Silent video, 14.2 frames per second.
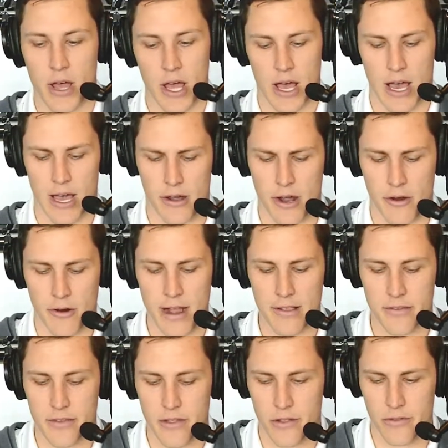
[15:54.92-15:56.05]
congrats
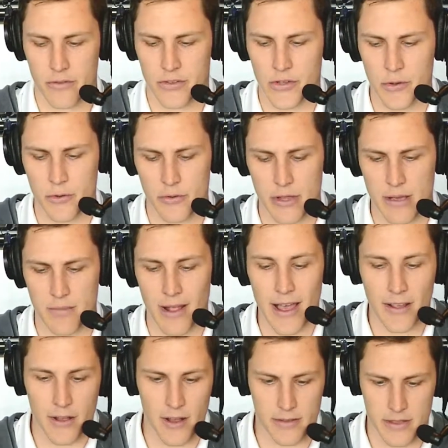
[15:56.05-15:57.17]
to the
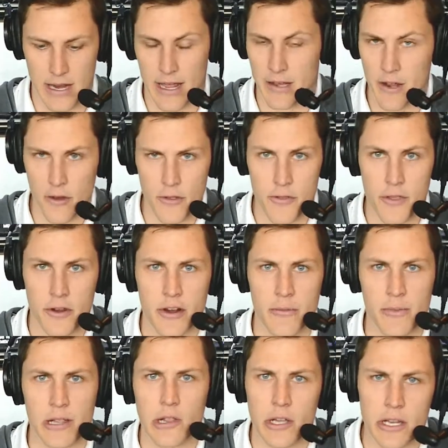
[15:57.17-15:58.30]
Blackhawks, and I know that they're going to be
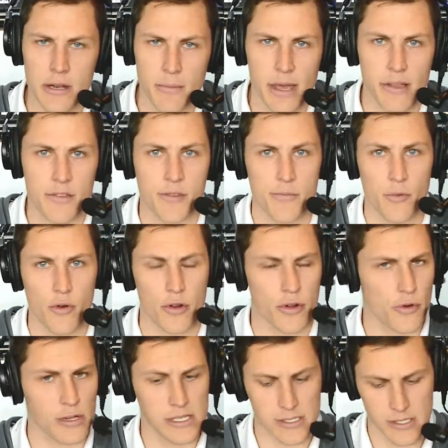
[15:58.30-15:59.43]
looking to make some more
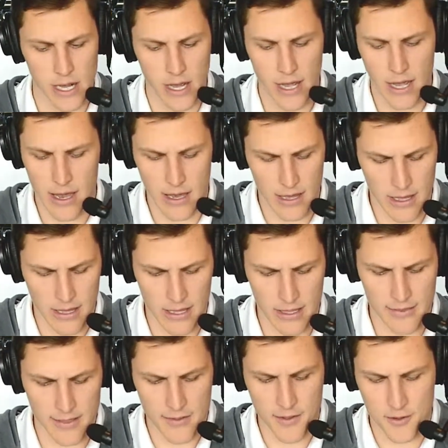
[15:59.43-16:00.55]
noise in
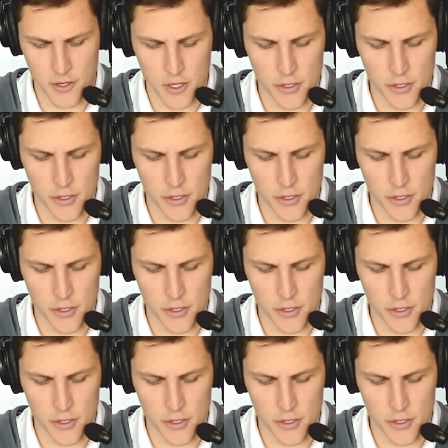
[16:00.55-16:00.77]
this new